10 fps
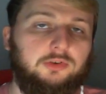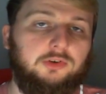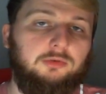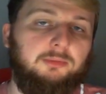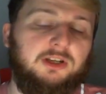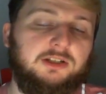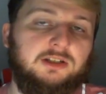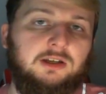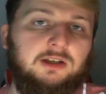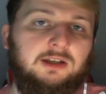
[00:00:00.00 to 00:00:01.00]
through in a minute,
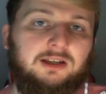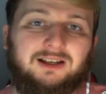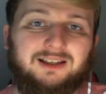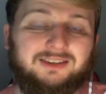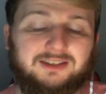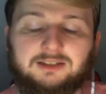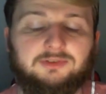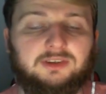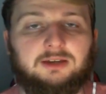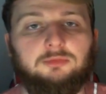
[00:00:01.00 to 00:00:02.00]
I think even
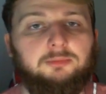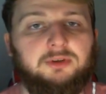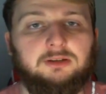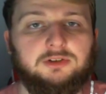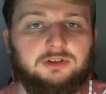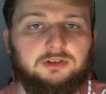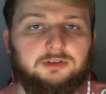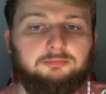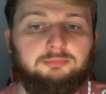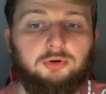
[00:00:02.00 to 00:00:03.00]
then we'll be able to
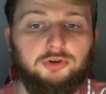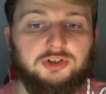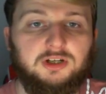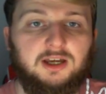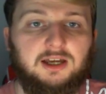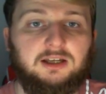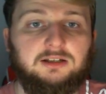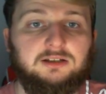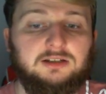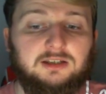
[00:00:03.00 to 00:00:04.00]
push
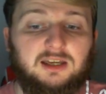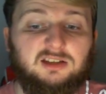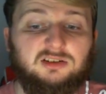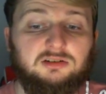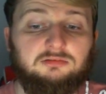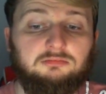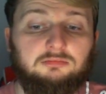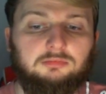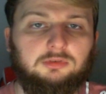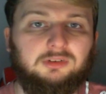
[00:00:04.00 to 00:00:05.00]
and get
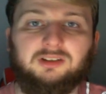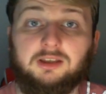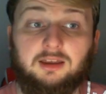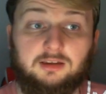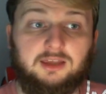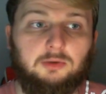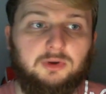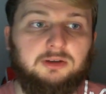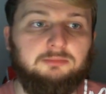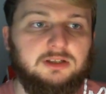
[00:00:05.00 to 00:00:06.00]
a
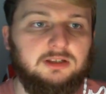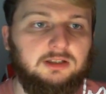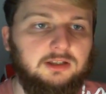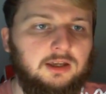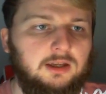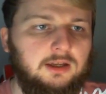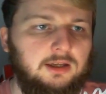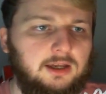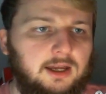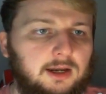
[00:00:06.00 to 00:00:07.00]
win. Basically,
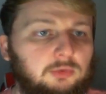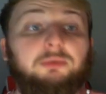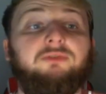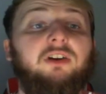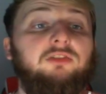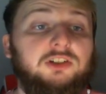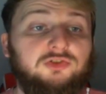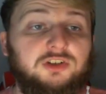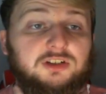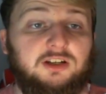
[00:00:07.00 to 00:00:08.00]
will be very
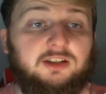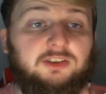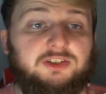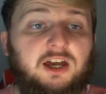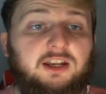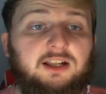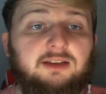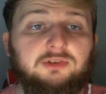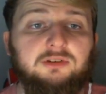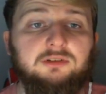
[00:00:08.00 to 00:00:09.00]
interesting in the starting
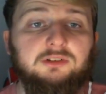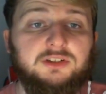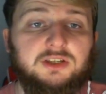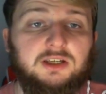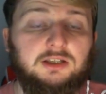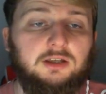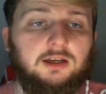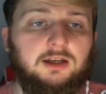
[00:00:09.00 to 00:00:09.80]
11 to see